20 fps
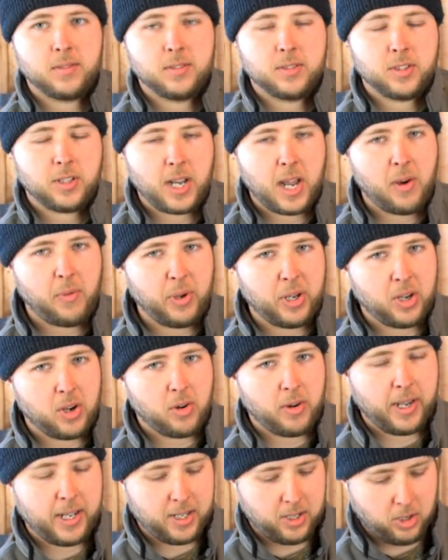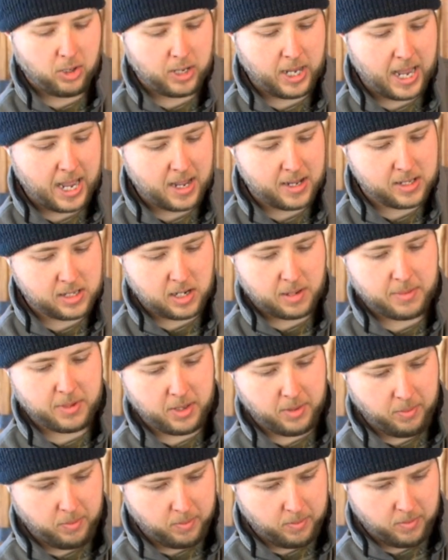So now we can go ahead and look at some of
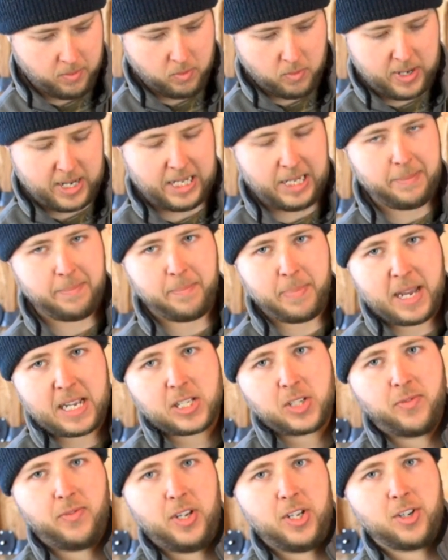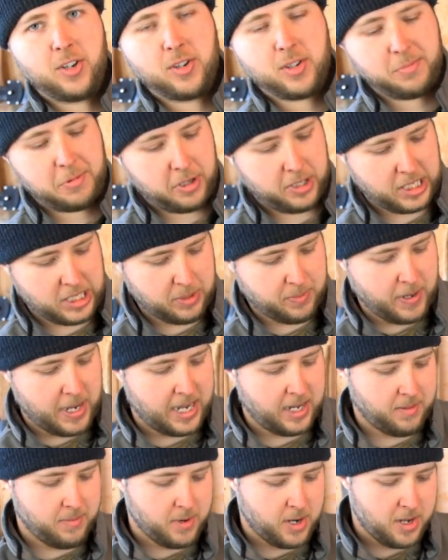the really best features about this
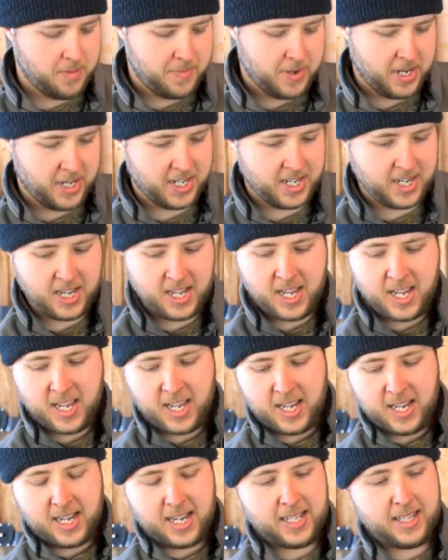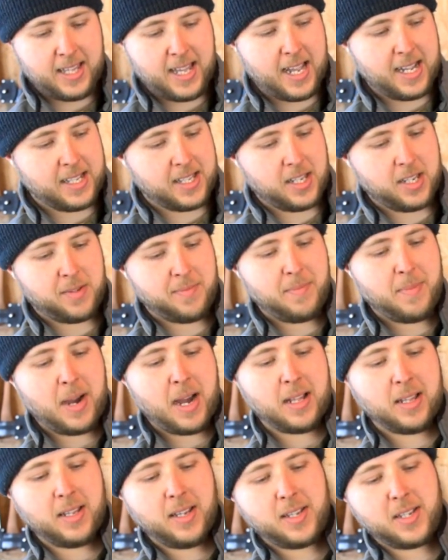bag in my opinion. and that's his
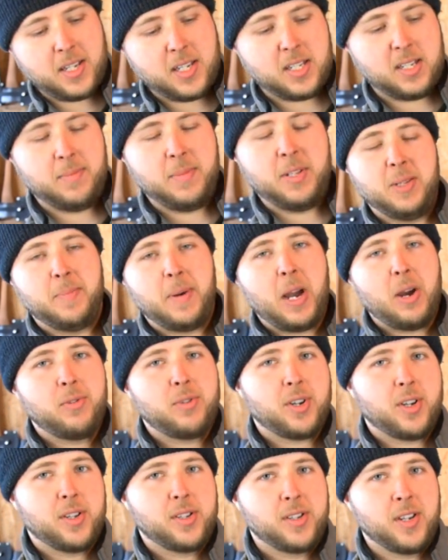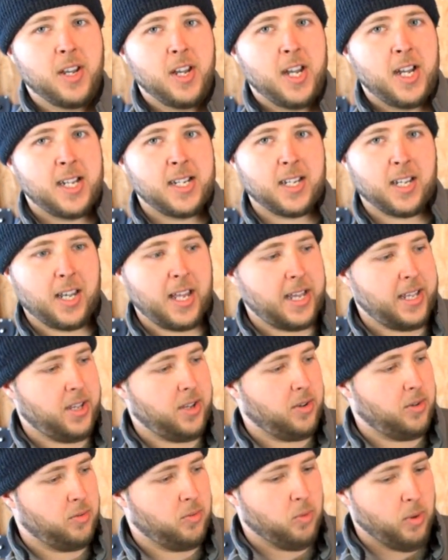MOLLE system pouches to let
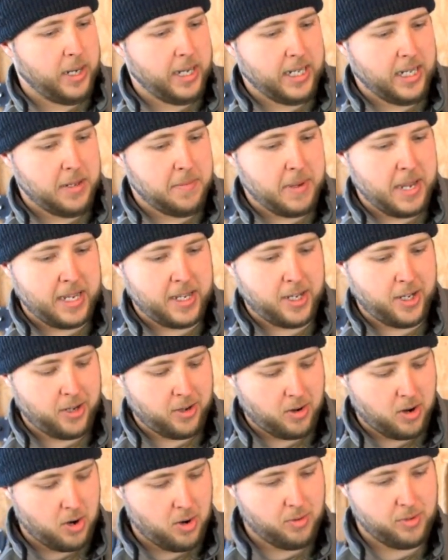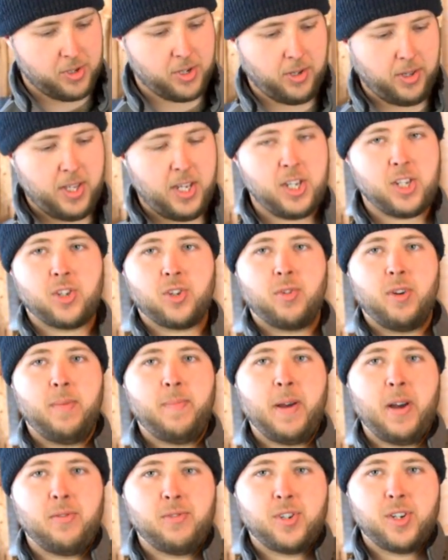you really make it your own. So these 3
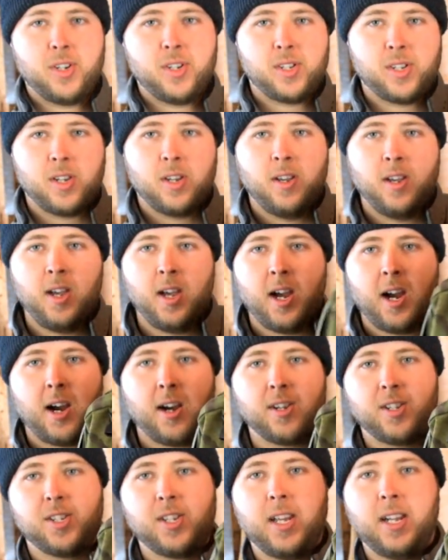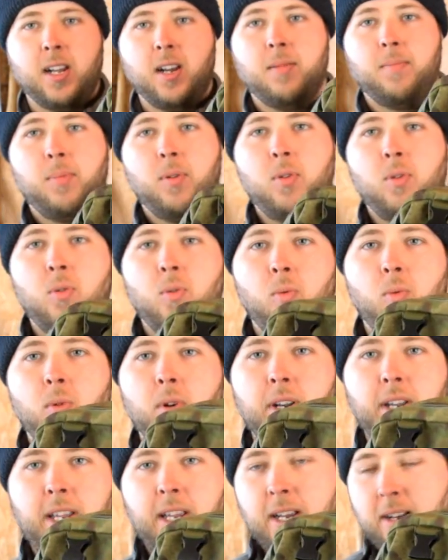pouches are set up,
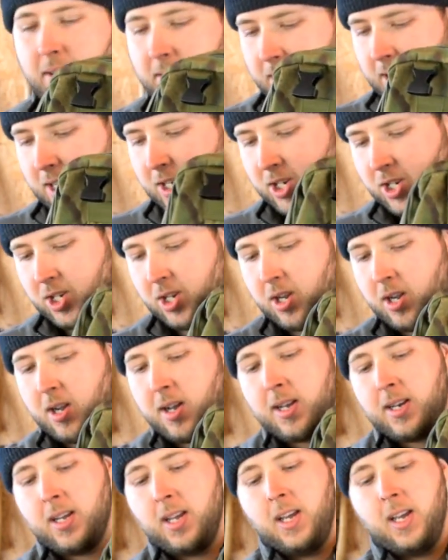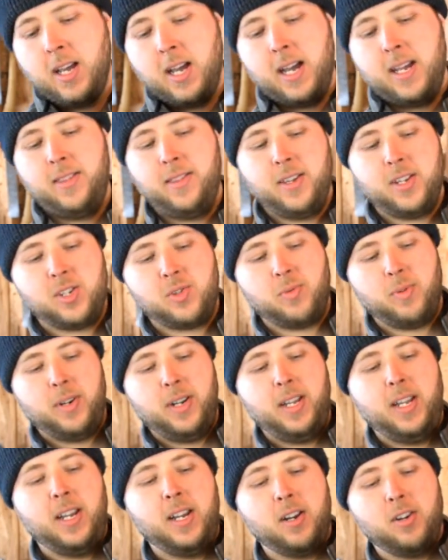one here on each side and this one
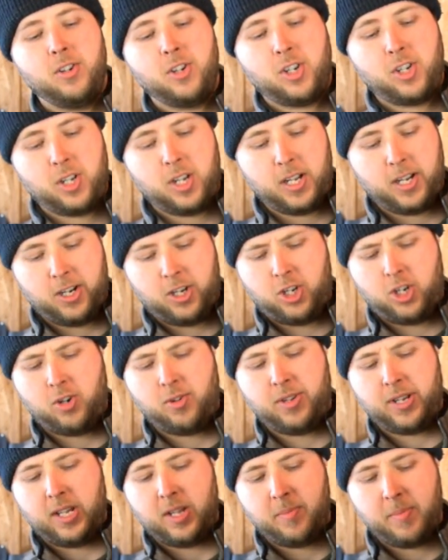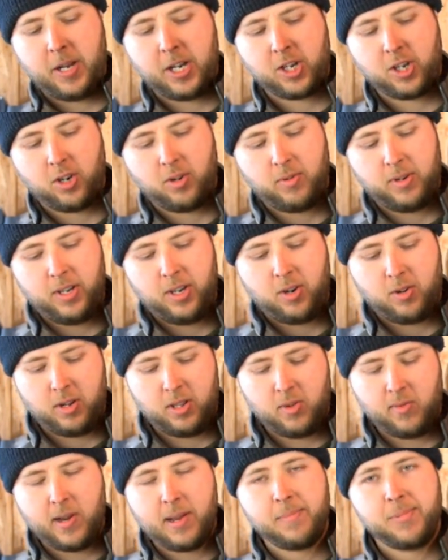here, just like it shows on the picture when you go
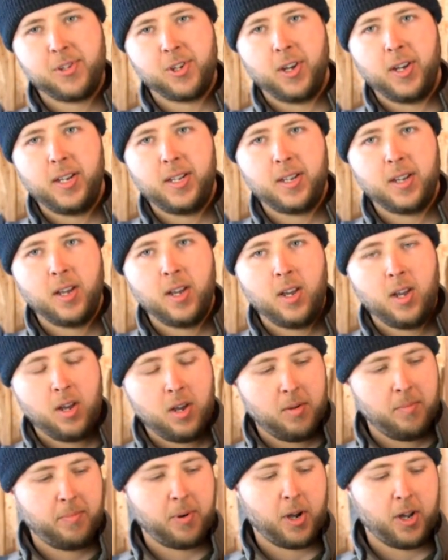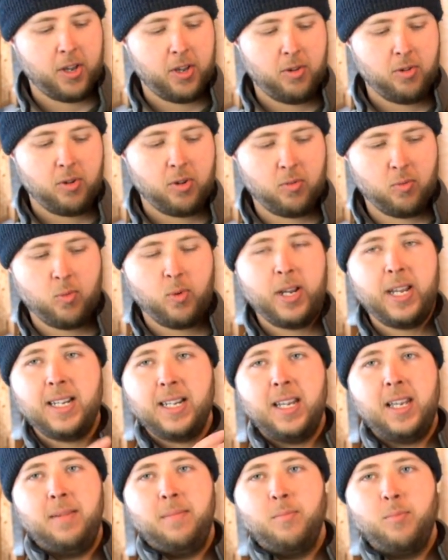on the website, but you could
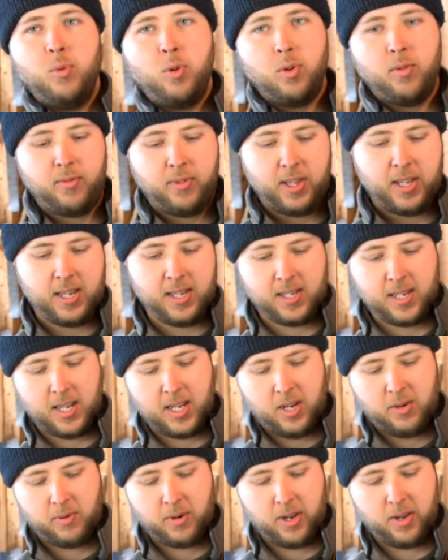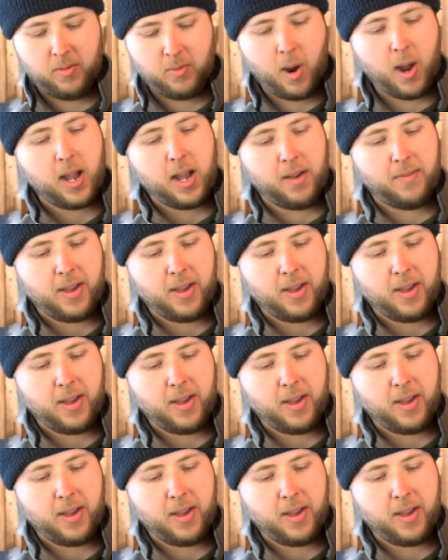really move these anywhere you want.